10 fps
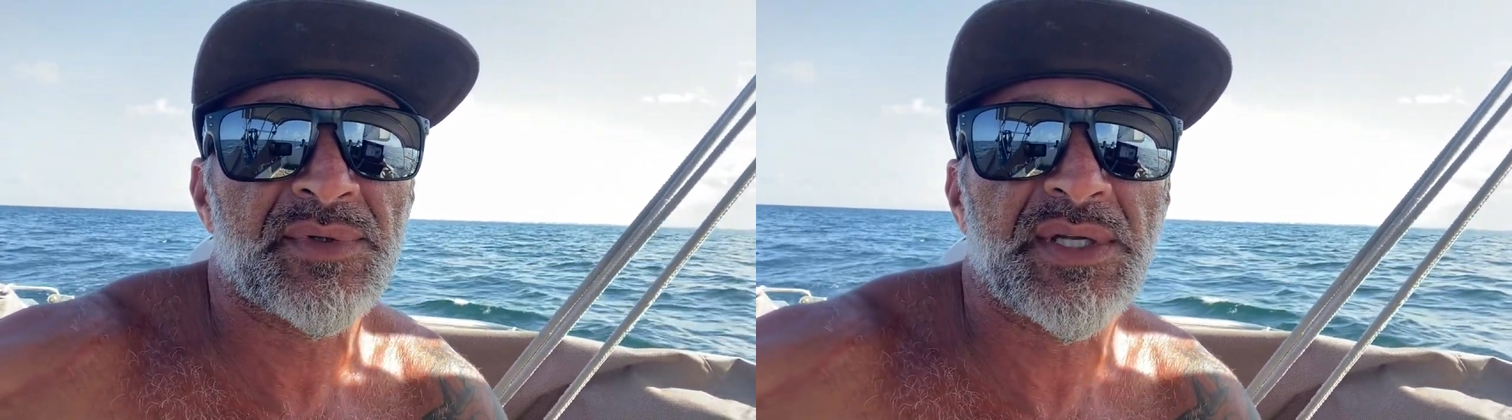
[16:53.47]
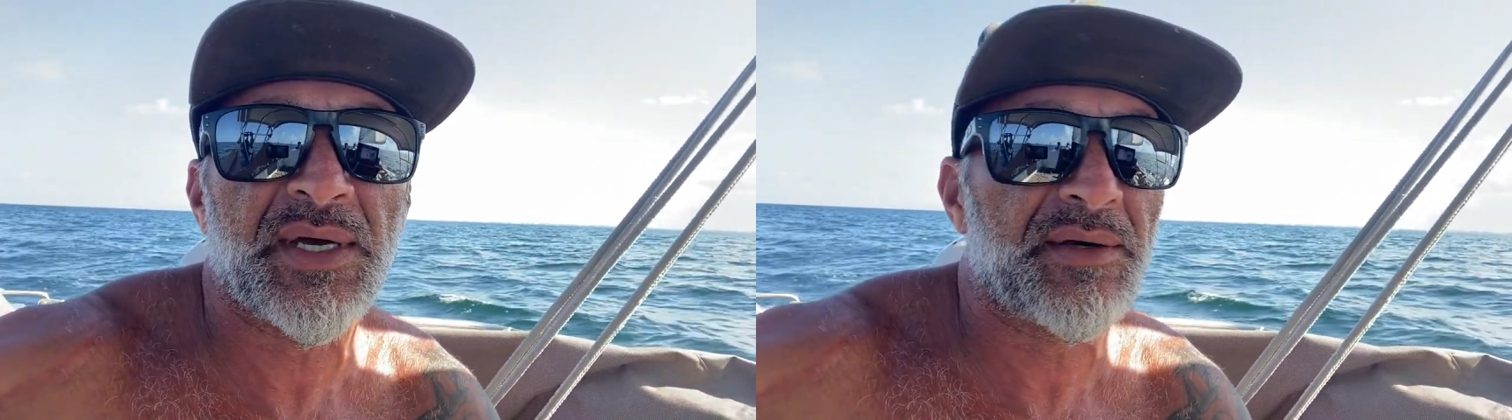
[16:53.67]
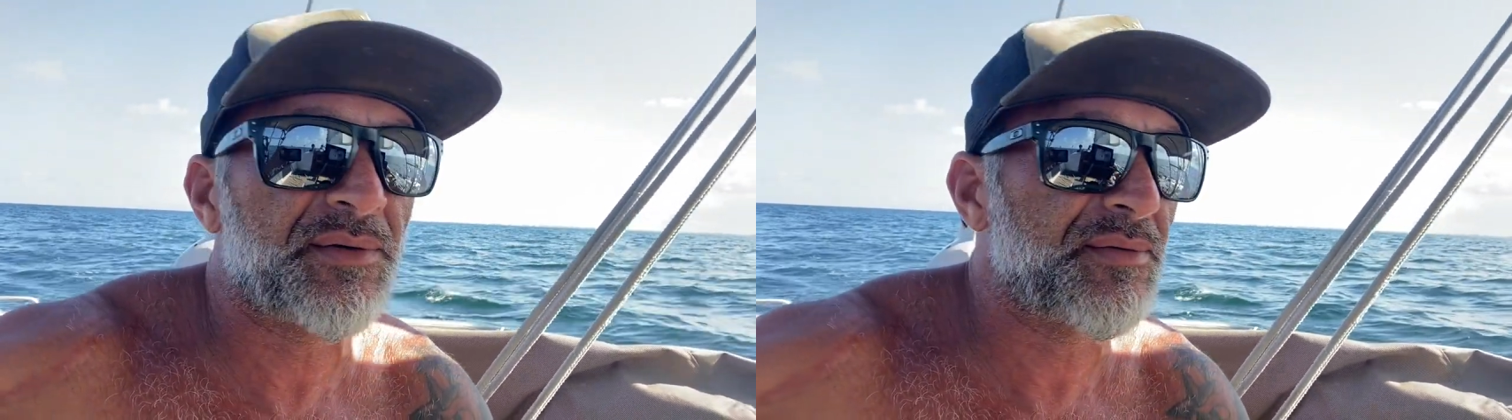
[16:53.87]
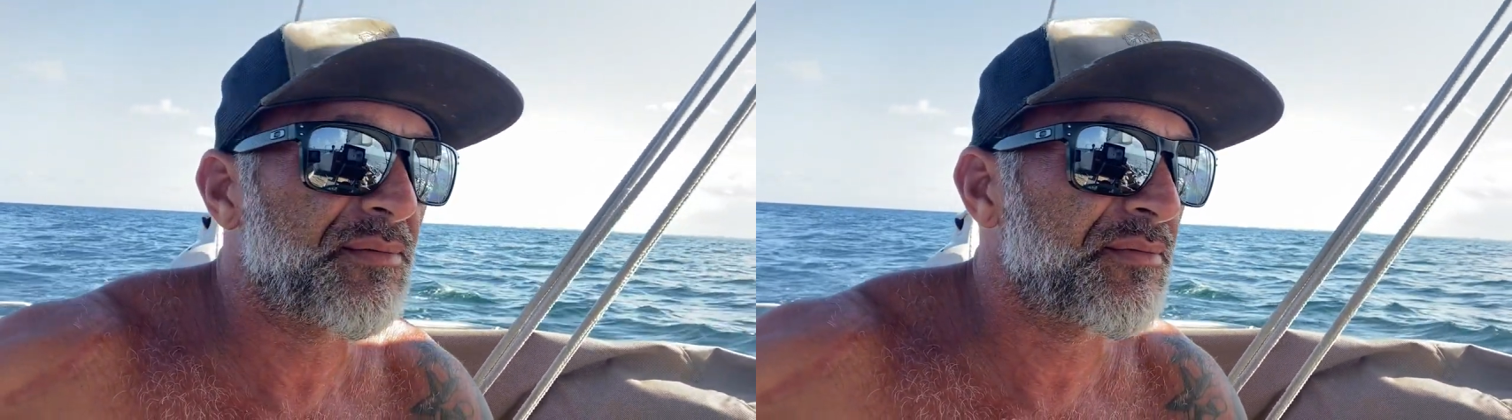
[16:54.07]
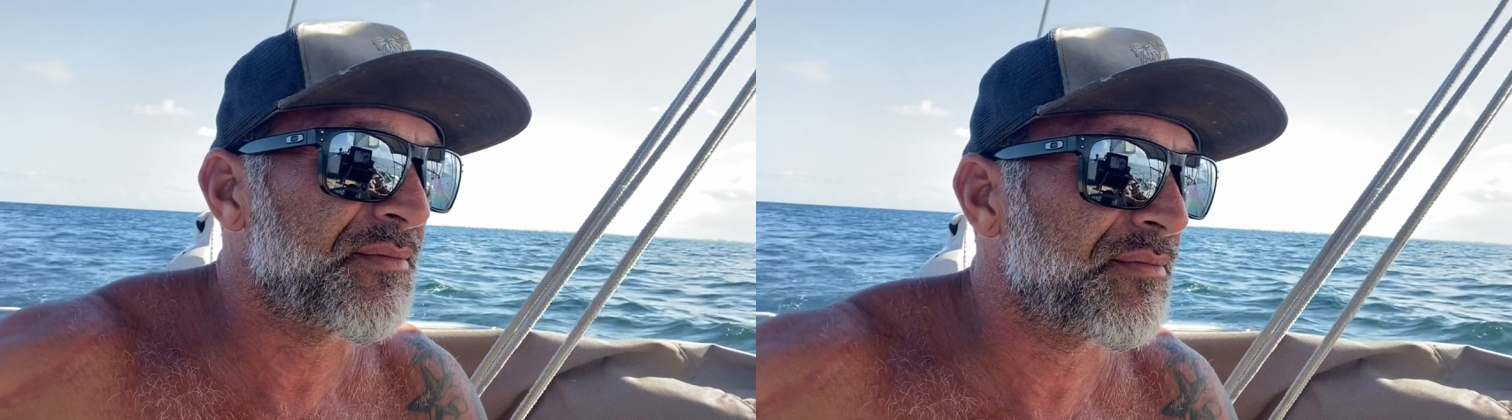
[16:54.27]
tired,
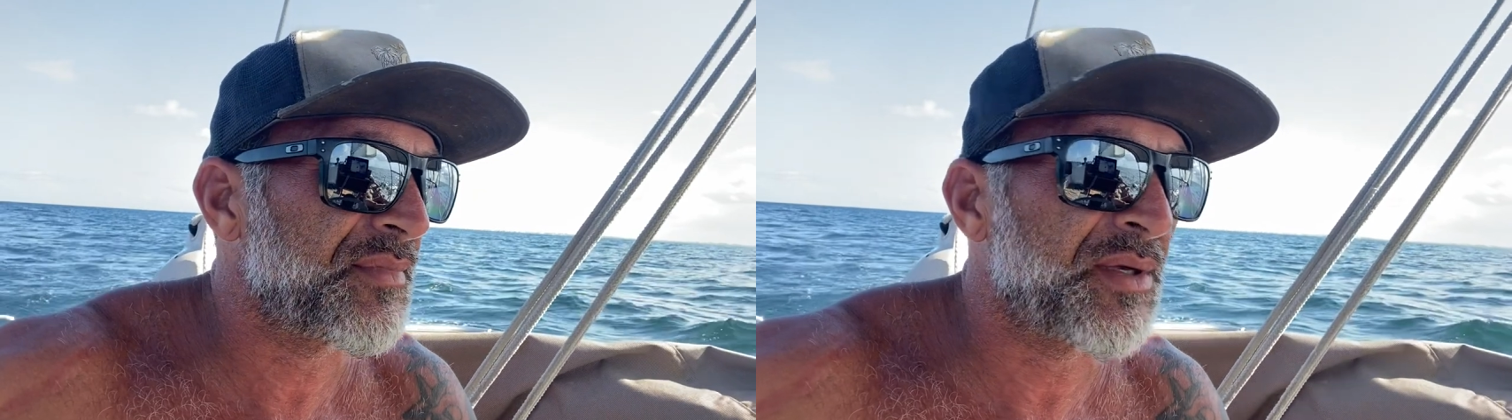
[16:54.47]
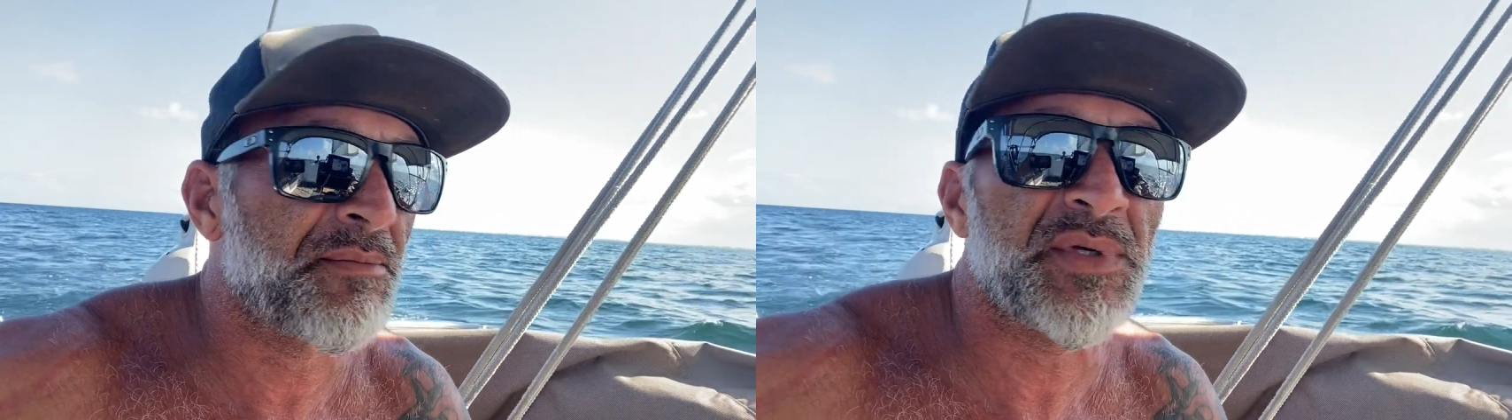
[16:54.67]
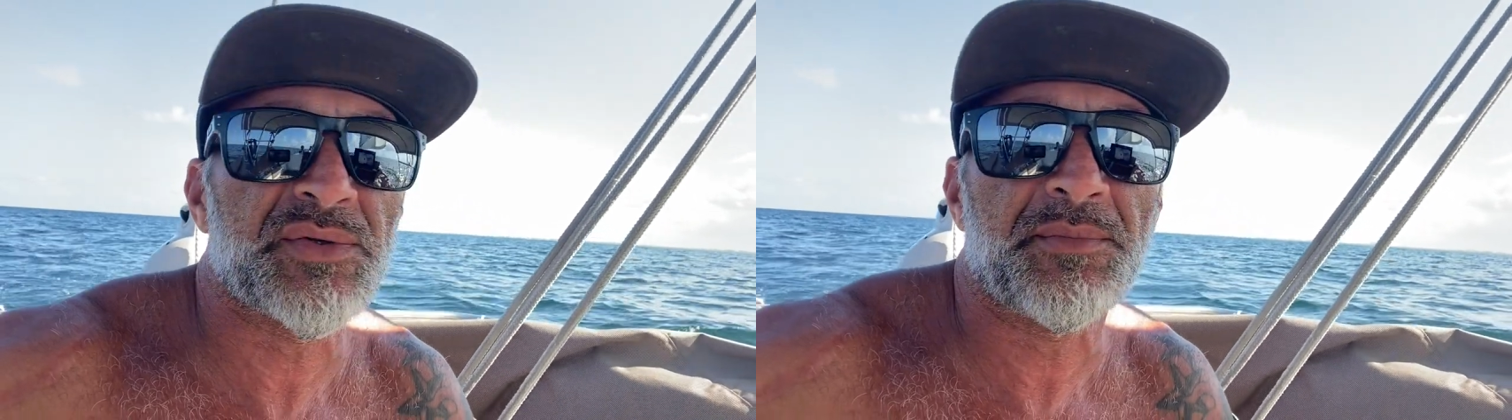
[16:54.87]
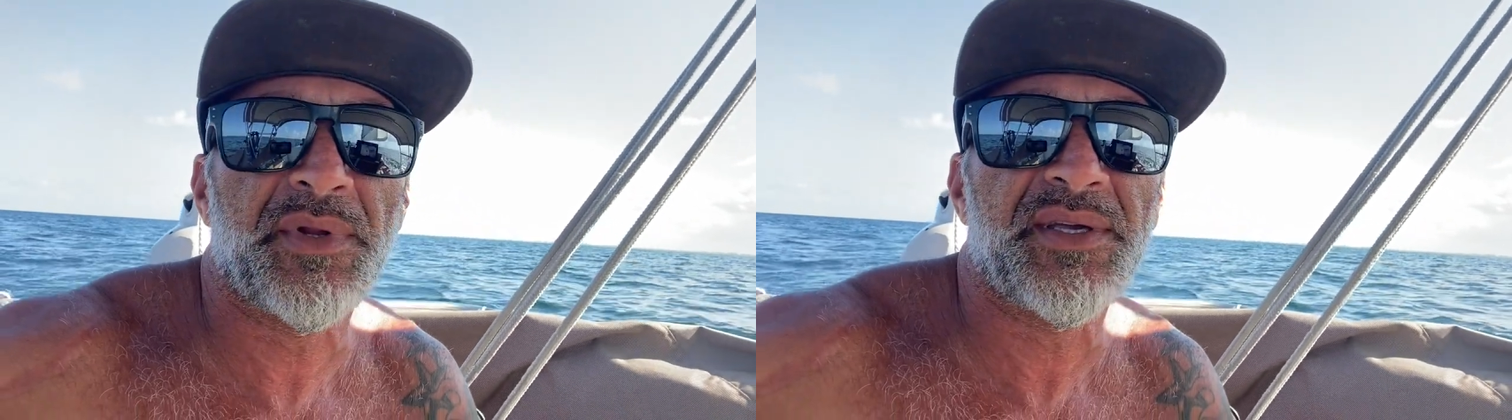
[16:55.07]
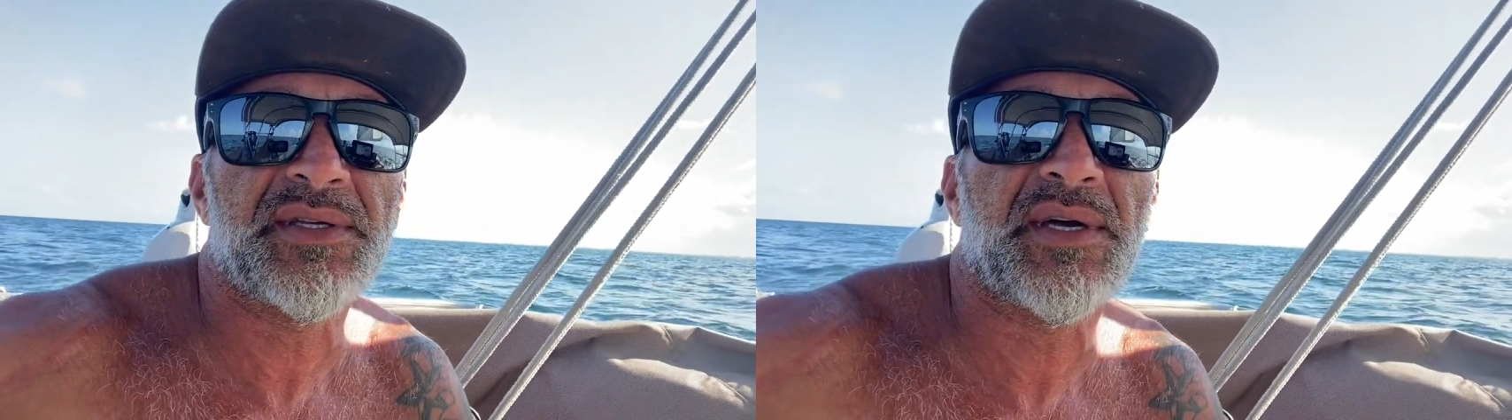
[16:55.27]
like
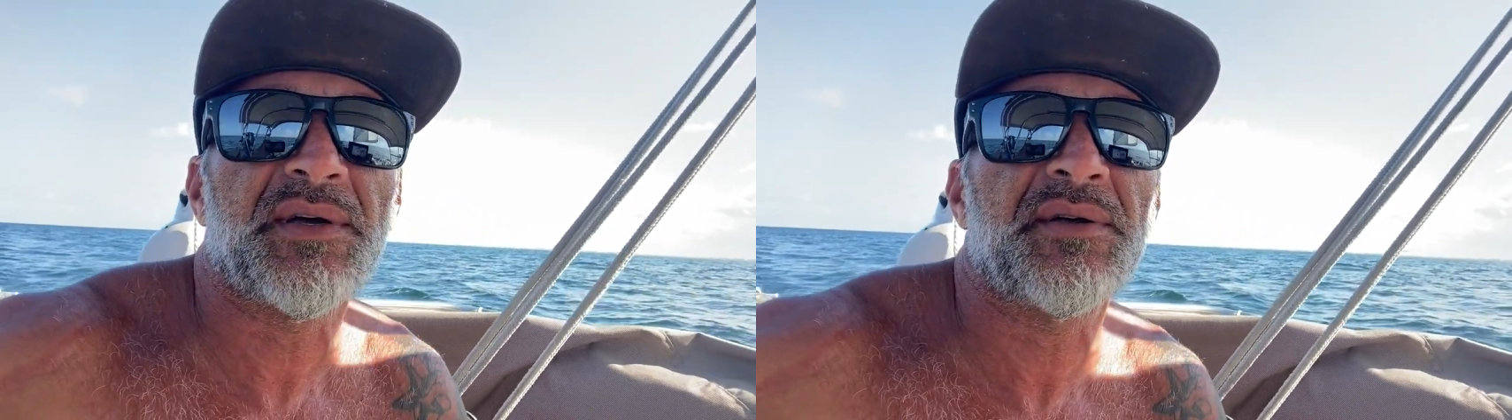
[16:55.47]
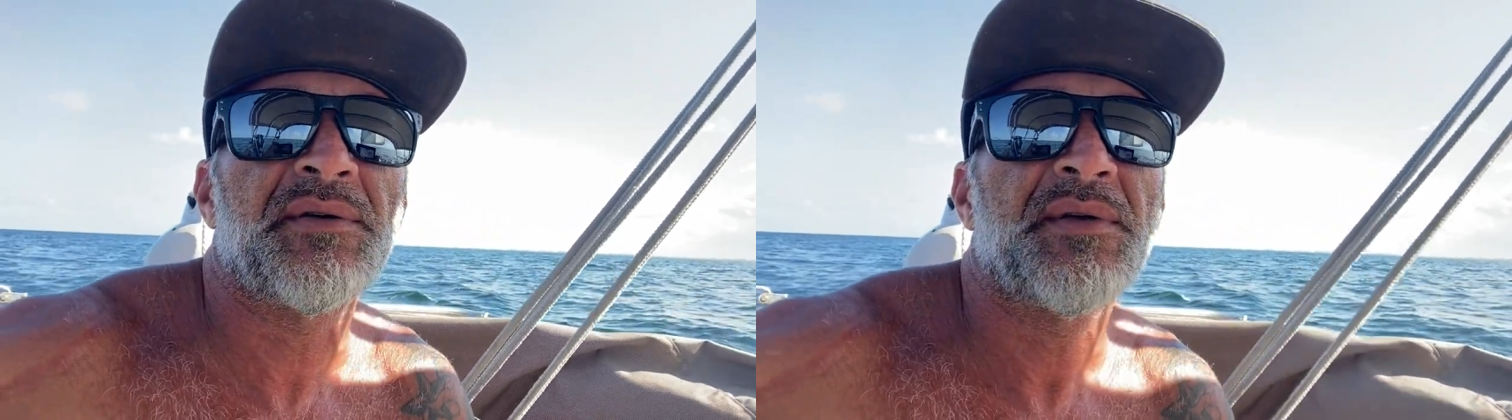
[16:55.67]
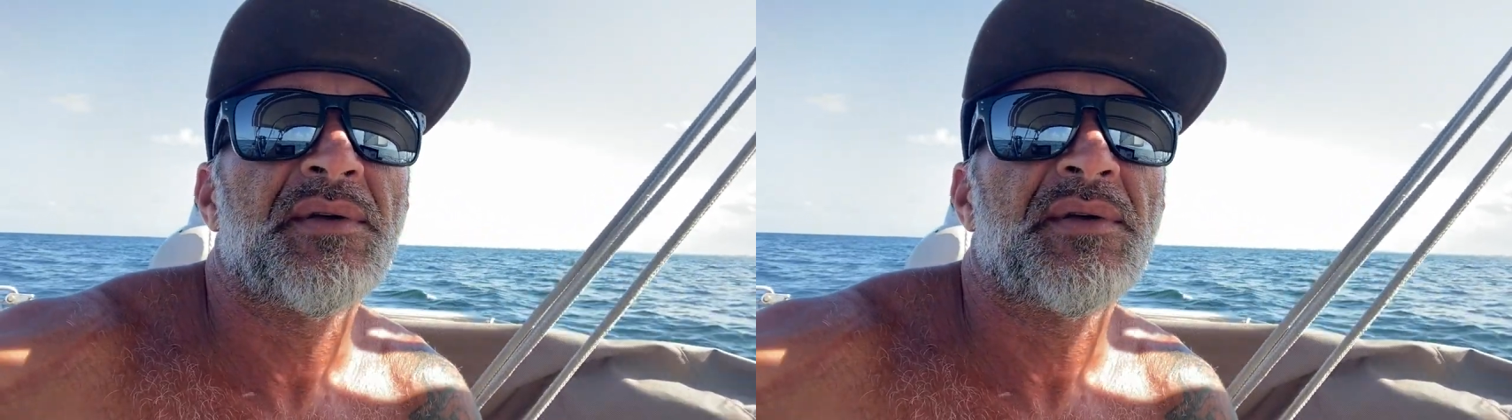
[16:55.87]
miserably tired.